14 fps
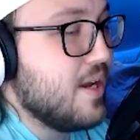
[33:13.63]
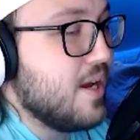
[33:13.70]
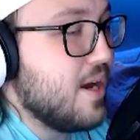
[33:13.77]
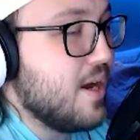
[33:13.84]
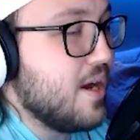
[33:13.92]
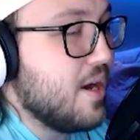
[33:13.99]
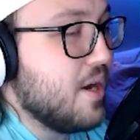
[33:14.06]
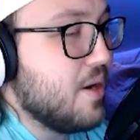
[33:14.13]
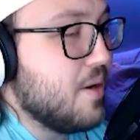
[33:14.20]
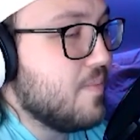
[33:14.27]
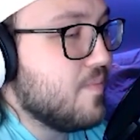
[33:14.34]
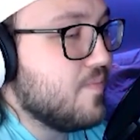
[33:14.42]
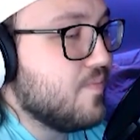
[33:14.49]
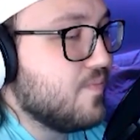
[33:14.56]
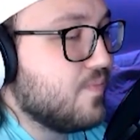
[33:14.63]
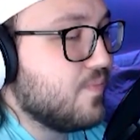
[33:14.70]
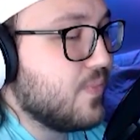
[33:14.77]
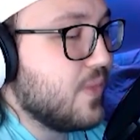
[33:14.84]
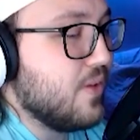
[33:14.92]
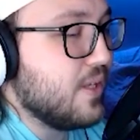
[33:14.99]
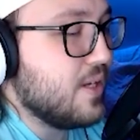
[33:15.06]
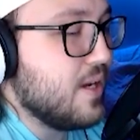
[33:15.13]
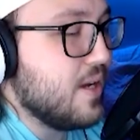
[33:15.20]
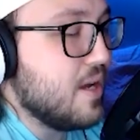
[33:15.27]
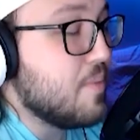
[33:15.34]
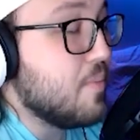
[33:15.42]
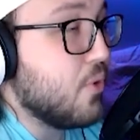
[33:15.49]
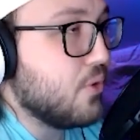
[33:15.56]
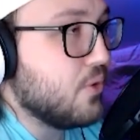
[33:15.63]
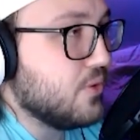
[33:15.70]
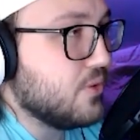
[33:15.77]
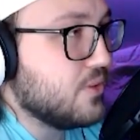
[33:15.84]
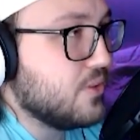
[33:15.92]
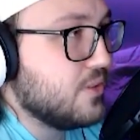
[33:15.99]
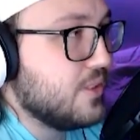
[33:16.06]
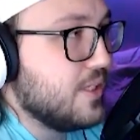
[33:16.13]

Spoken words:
Immortals.